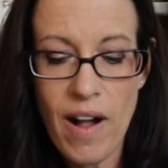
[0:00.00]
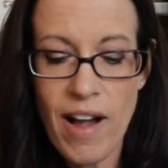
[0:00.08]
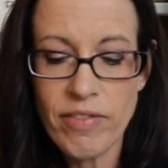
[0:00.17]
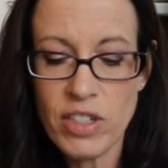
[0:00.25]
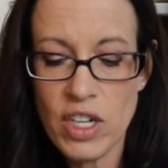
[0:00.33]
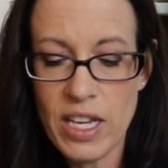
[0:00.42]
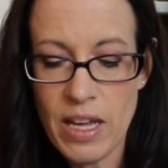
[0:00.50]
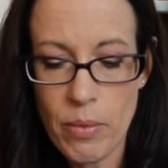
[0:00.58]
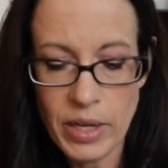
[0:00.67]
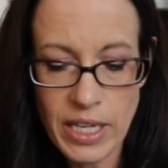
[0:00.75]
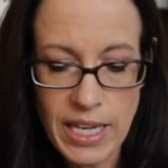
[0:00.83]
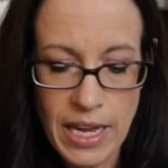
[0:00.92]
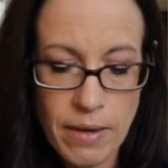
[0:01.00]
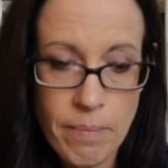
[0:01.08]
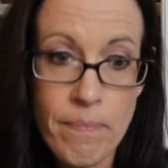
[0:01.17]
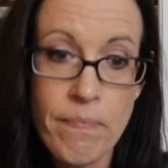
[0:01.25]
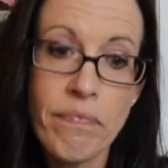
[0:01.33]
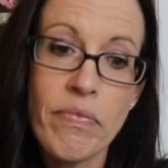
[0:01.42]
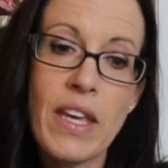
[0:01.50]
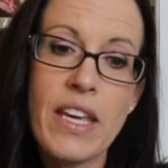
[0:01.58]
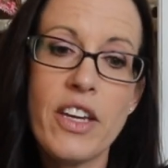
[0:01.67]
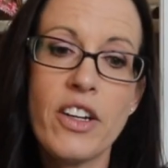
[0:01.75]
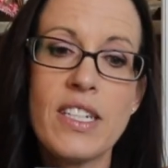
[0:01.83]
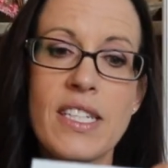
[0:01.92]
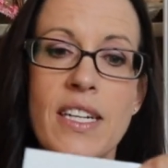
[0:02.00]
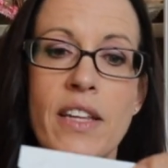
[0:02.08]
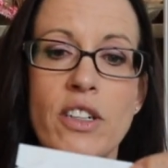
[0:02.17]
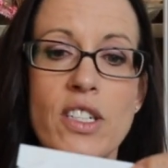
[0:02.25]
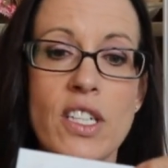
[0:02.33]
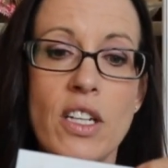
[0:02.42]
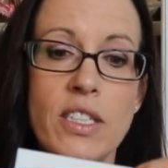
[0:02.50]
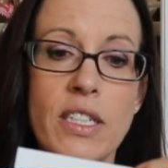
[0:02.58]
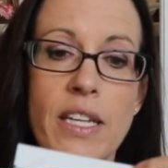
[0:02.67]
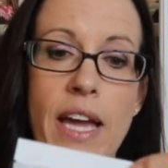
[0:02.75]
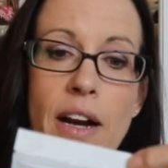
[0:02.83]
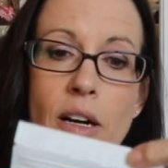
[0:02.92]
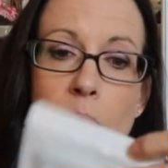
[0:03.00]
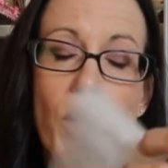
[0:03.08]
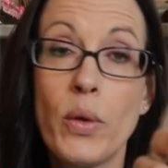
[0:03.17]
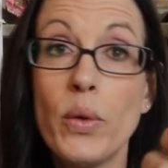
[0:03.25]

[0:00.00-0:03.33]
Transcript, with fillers: I'll have to try that one again. Here is another salted caramel